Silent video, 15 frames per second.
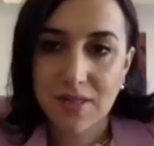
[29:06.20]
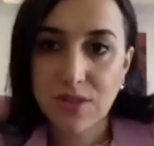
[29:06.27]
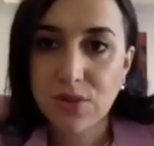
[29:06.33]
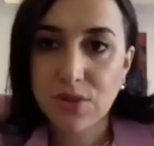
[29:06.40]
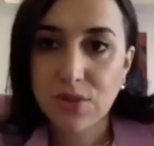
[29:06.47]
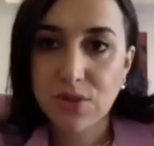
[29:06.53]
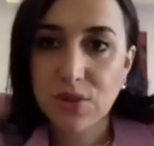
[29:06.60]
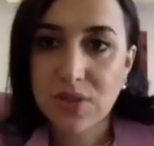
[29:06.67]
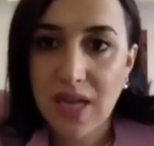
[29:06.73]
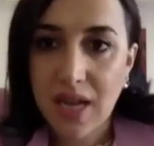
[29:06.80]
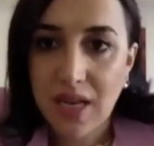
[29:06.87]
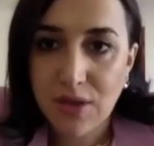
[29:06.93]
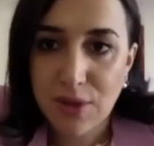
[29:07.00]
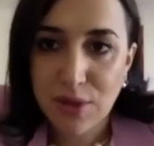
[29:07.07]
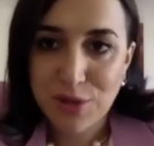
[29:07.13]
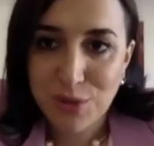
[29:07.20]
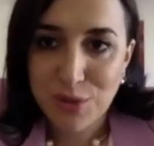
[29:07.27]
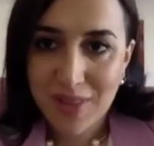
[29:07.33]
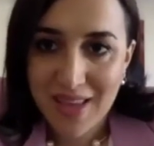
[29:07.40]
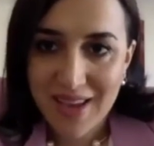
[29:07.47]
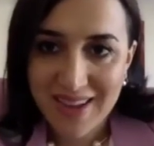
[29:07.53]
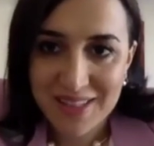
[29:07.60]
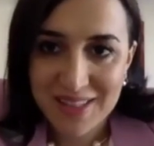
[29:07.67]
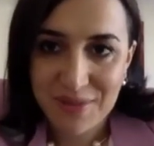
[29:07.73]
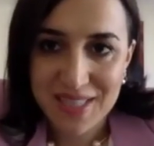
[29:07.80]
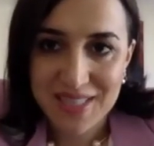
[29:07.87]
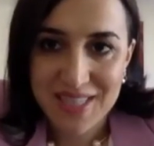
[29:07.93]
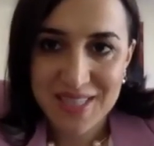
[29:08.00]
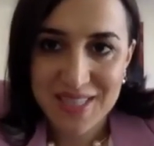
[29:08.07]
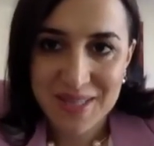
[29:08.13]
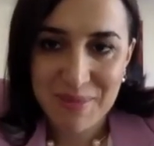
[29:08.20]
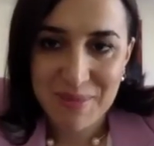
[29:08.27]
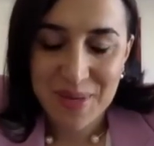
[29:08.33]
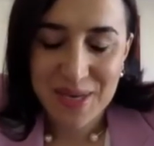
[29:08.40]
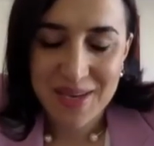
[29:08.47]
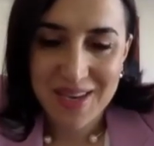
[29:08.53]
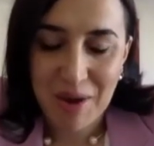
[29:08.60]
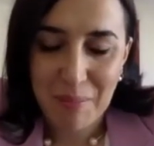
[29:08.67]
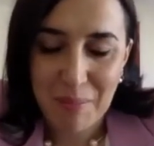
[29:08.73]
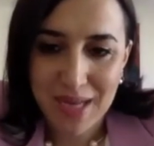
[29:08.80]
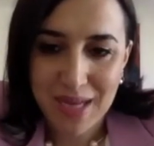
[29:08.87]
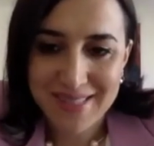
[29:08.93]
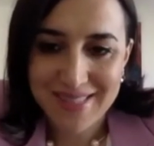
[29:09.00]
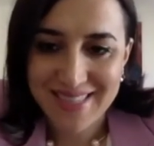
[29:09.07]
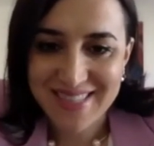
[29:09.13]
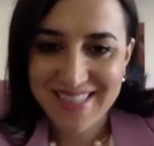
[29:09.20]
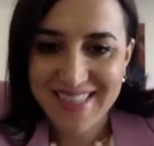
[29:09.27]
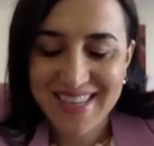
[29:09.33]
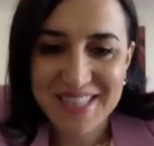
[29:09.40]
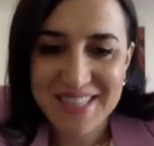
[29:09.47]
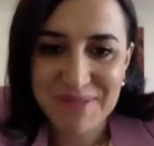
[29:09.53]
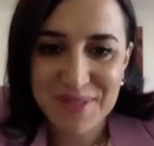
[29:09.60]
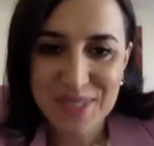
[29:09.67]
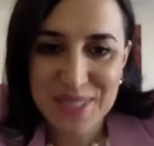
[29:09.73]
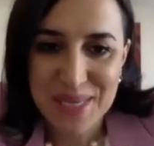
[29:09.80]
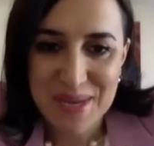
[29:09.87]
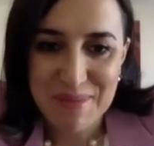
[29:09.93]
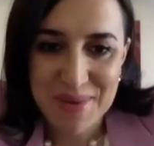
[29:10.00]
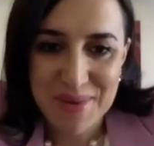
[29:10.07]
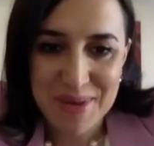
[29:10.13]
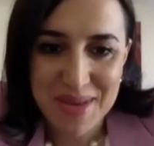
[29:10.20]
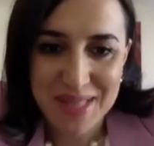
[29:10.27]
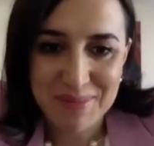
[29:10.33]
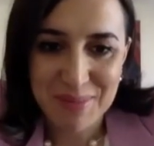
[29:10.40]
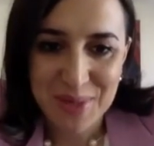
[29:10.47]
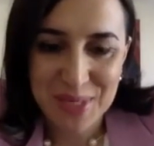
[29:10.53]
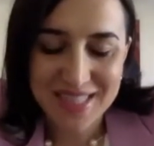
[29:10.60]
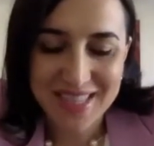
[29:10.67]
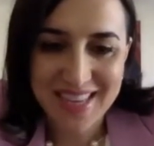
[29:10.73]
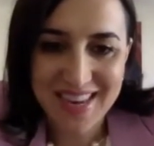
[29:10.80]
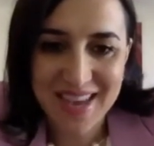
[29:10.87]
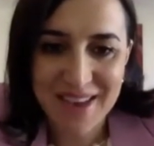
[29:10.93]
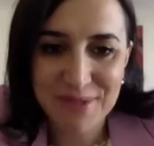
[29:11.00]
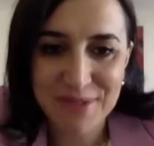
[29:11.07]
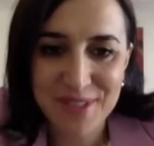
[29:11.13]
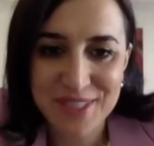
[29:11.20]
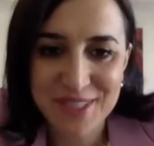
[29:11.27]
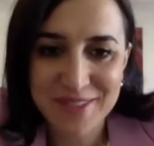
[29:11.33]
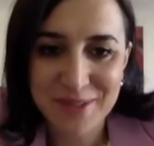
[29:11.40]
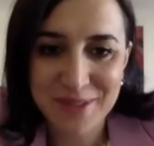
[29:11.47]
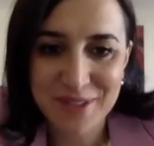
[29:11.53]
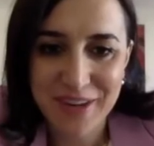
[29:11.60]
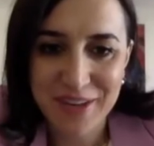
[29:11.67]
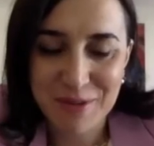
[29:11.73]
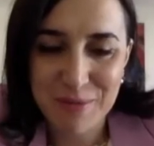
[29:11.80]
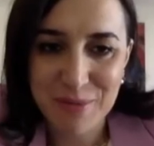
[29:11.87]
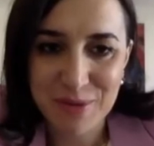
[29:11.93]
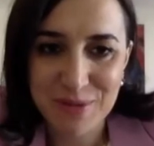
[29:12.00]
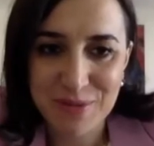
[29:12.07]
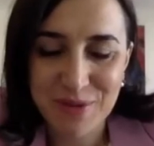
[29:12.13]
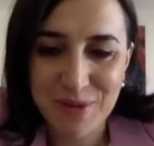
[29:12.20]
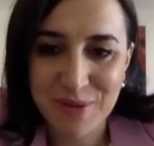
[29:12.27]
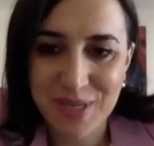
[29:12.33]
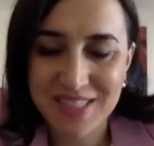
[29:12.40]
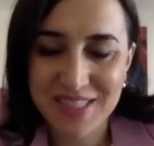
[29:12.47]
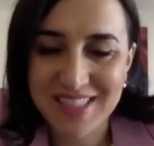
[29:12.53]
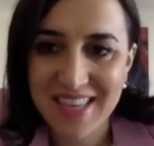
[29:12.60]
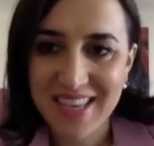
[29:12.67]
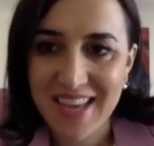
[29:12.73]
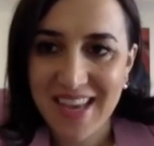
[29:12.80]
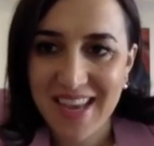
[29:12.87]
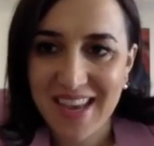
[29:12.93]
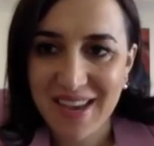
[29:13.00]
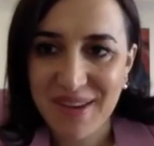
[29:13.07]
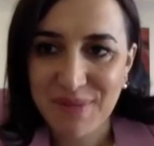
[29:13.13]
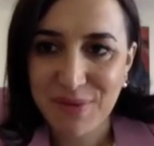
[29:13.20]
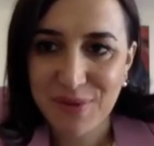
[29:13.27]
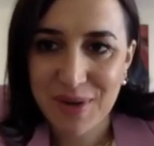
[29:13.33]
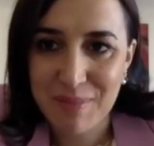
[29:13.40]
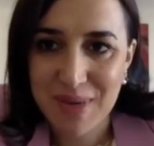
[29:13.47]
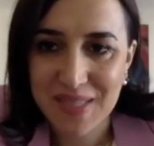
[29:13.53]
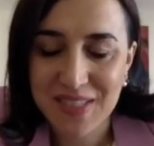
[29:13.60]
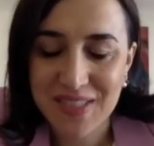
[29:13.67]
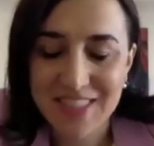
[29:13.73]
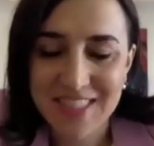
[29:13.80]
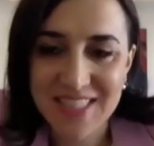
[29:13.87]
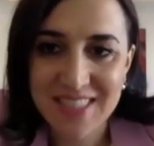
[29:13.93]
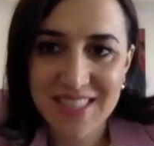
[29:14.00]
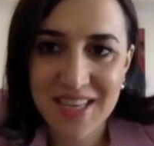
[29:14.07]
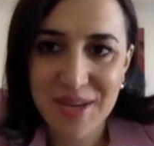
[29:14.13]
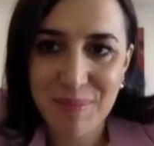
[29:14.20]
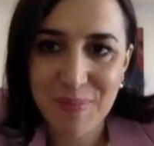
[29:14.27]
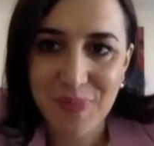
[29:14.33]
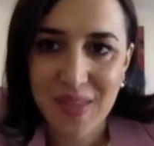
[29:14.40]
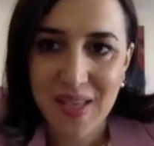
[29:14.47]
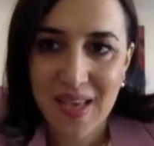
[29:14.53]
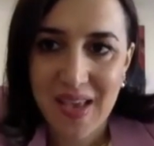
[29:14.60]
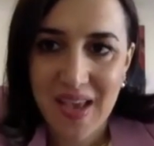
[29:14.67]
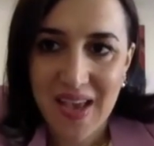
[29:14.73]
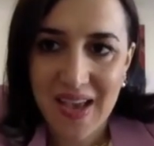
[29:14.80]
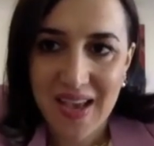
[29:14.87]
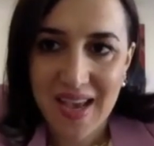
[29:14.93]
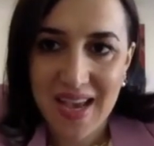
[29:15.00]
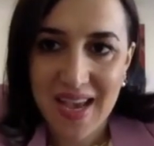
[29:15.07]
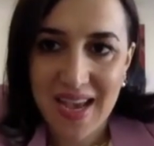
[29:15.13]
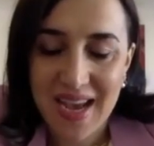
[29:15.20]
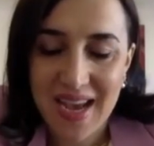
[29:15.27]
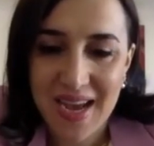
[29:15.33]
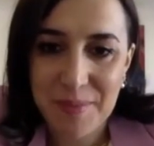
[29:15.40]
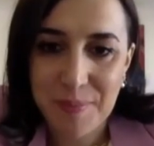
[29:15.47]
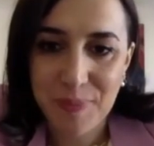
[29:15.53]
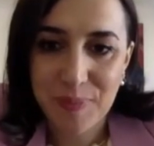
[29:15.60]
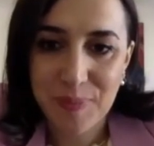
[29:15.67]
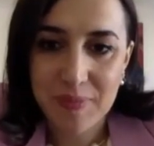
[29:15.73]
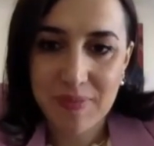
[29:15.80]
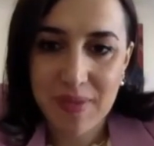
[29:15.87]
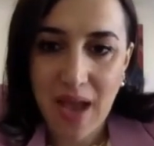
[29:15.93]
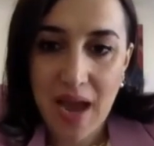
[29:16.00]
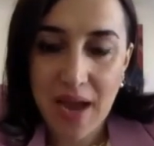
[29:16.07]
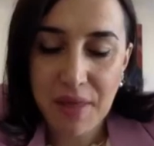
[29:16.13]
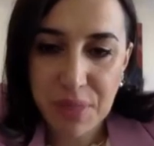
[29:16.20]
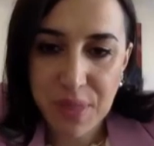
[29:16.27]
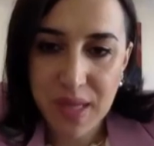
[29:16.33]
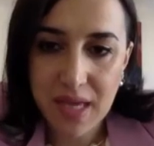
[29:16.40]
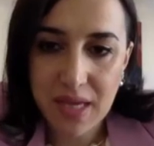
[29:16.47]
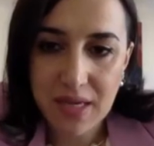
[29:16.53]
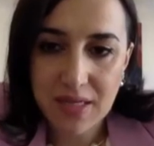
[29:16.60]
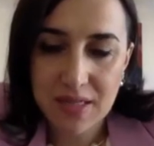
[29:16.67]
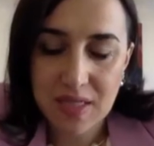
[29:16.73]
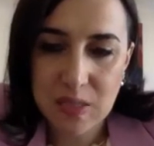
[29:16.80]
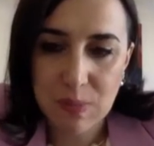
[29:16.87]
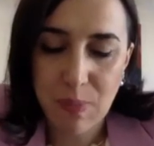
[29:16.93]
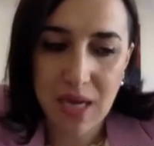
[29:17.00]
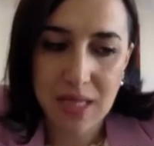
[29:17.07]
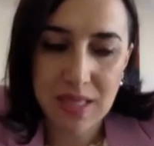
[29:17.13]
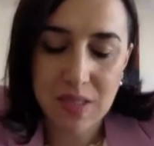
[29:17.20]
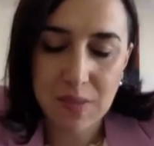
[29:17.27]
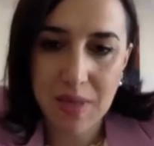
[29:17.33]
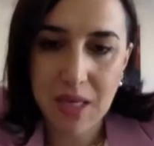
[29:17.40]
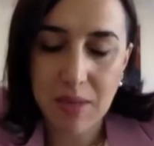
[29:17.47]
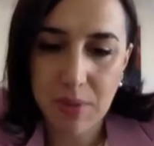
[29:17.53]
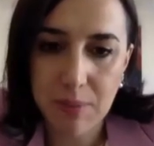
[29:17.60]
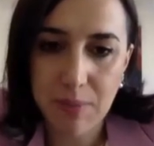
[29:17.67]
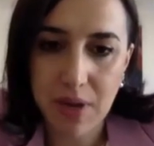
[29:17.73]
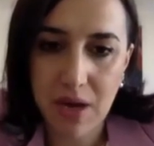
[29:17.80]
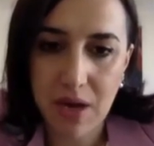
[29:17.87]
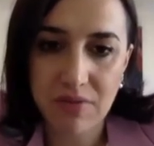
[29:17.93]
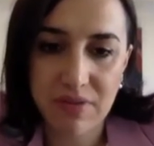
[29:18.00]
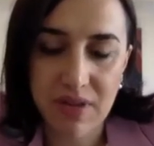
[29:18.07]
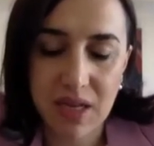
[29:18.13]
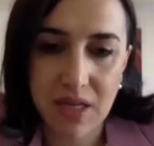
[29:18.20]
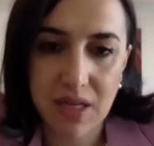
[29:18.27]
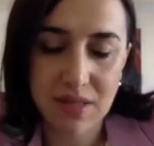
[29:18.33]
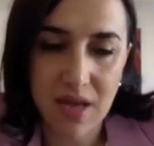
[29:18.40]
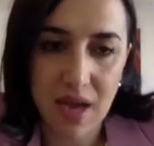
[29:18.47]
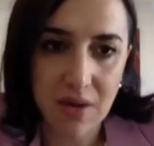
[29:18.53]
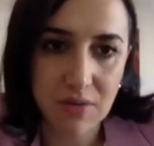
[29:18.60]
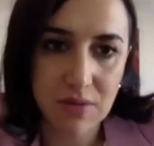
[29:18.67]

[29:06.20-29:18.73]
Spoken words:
tell you the truth, yeah, and Fadi is a big compatriot in activism and political efforts to try to push forward for a better system. I think, despite that many people are feeling down,